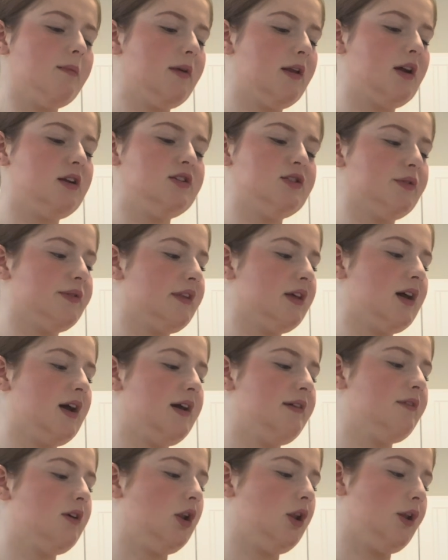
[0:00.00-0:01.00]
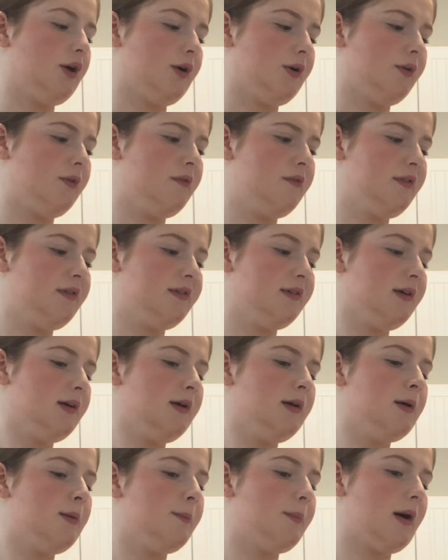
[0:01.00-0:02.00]
and I don't think I have cloves,
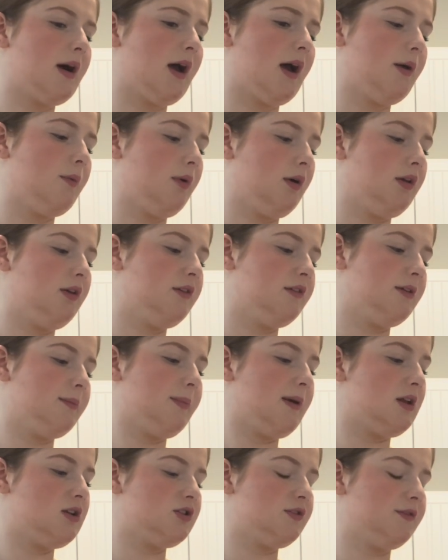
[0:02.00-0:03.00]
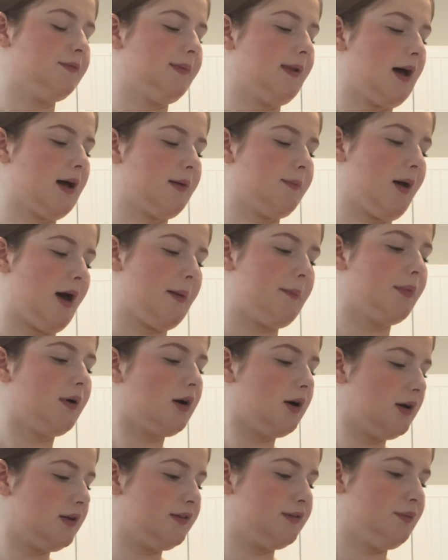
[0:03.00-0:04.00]
but I will use a pinch of black
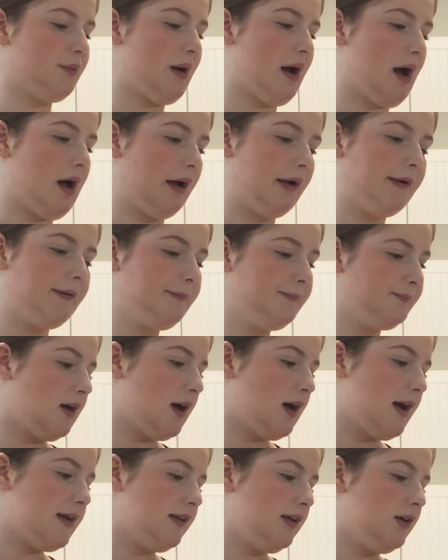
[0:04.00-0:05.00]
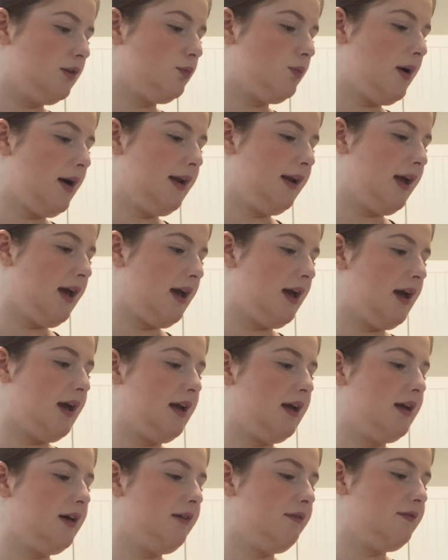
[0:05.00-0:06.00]
pepper as well. I need 1
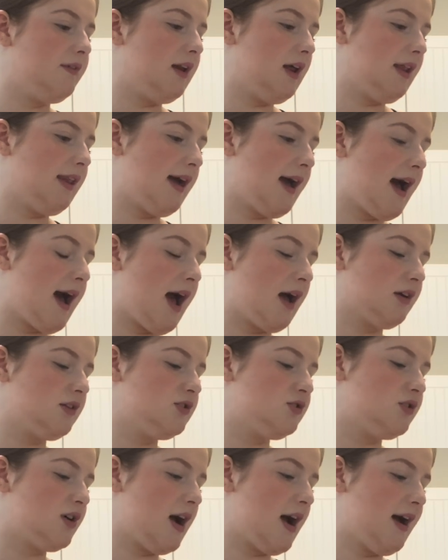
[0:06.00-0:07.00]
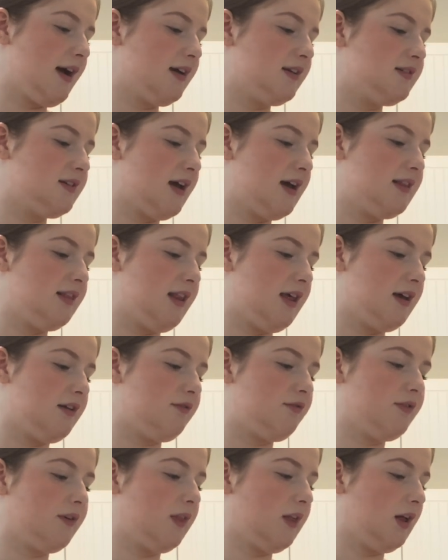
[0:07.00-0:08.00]
egg, vanilla extract, and then
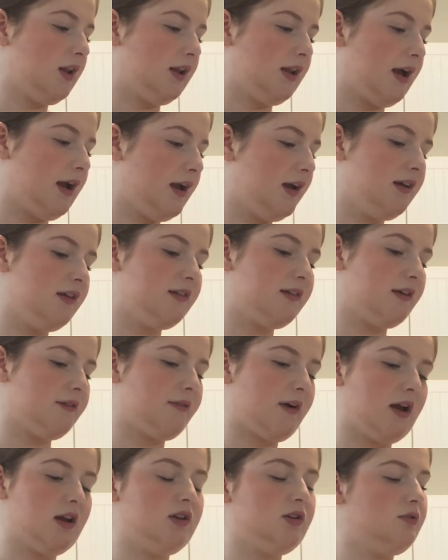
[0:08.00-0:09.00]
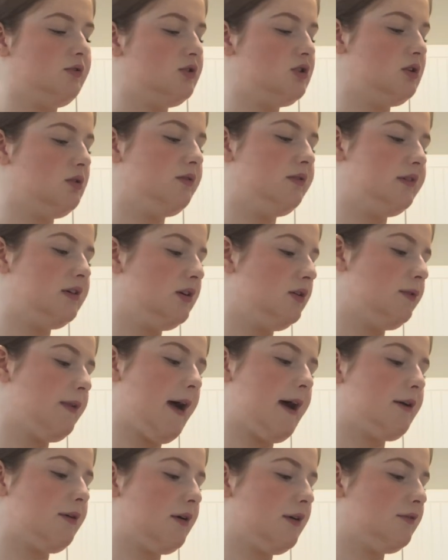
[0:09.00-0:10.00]
for the glaze, if I do choose to do
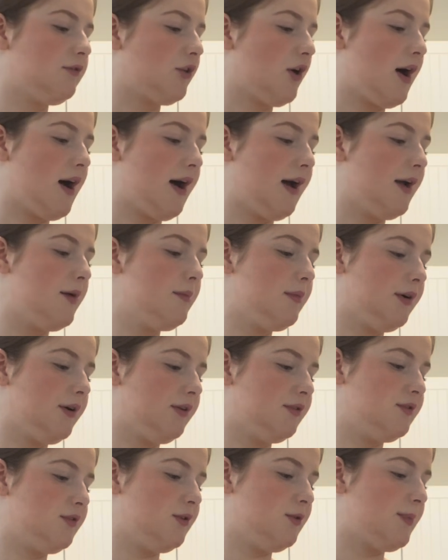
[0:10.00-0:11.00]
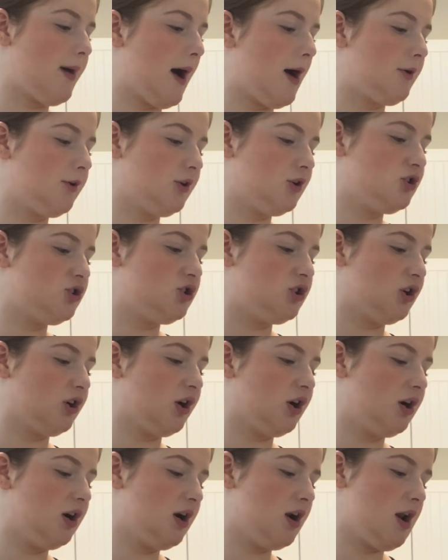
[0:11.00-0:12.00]
that or have time, I'll do powdered
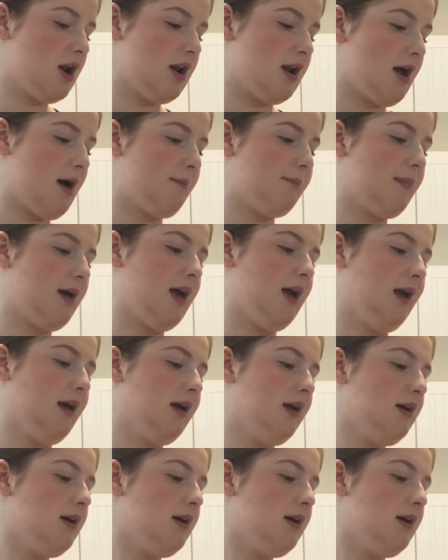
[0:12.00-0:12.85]
sugar, nutmeg,